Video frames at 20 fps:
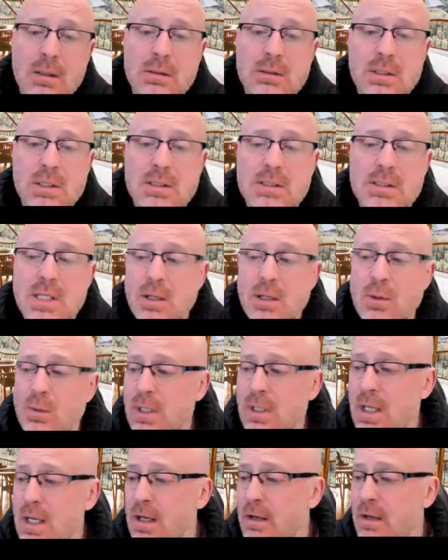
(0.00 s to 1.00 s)
Does
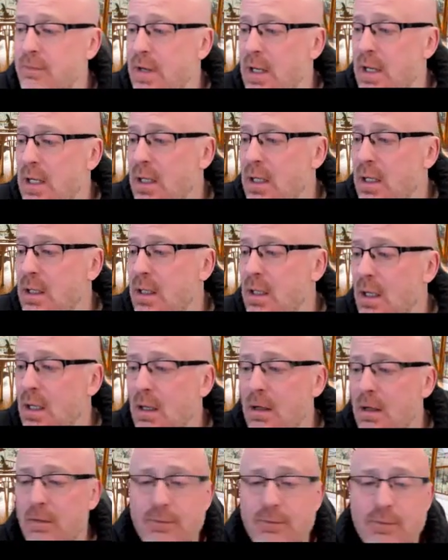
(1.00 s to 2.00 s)
anyone have any
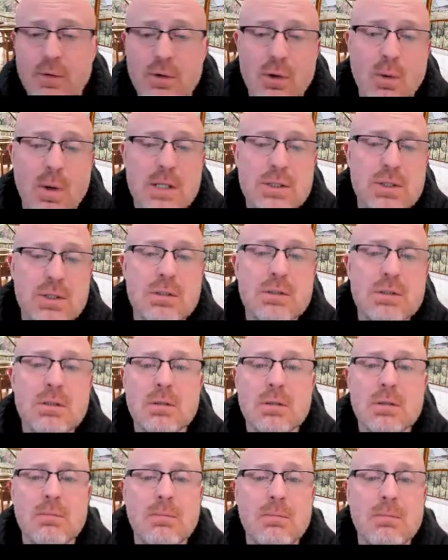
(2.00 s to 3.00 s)
further questions?